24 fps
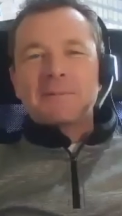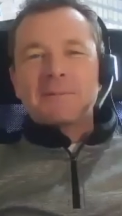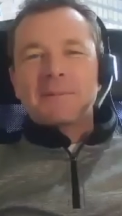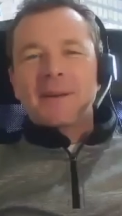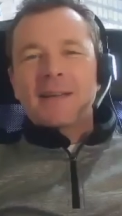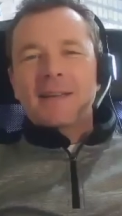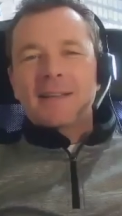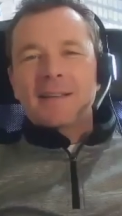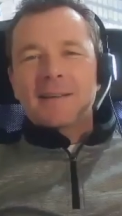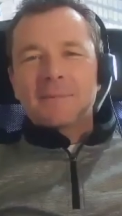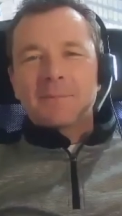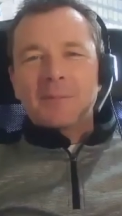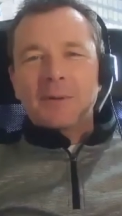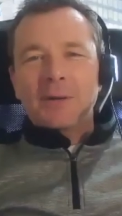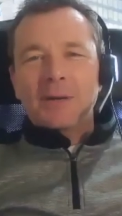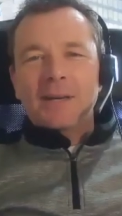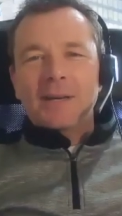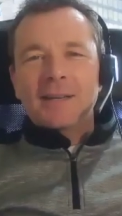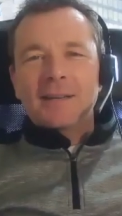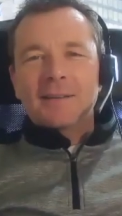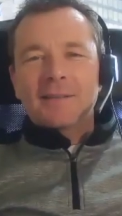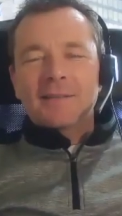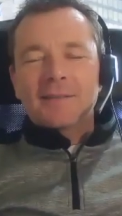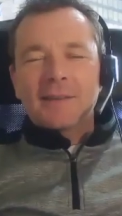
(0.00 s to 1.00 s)
Everyone.
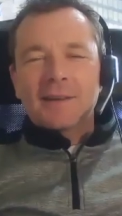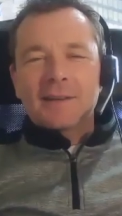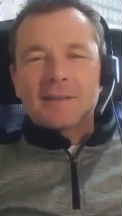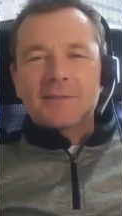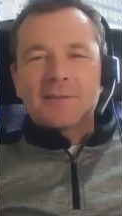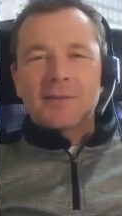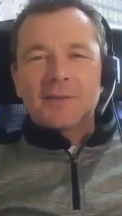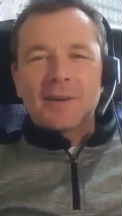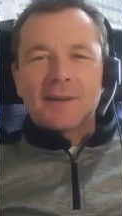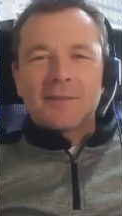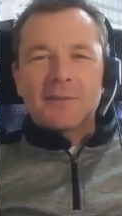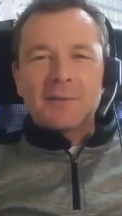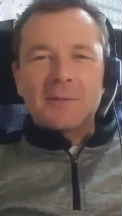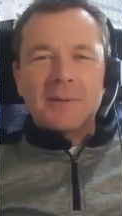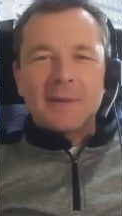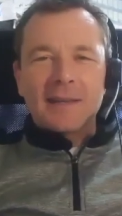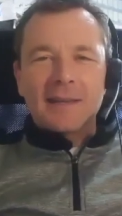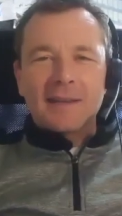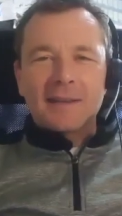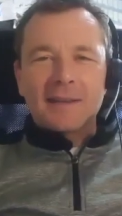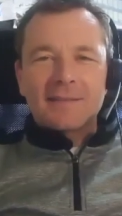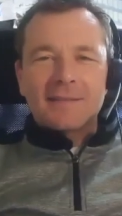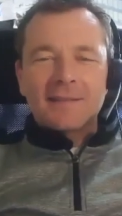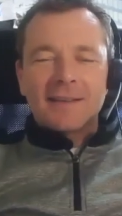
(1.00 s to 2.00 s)
Brilliant. Thanks Cheers. for having
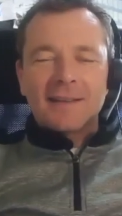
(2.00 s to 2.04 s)
me.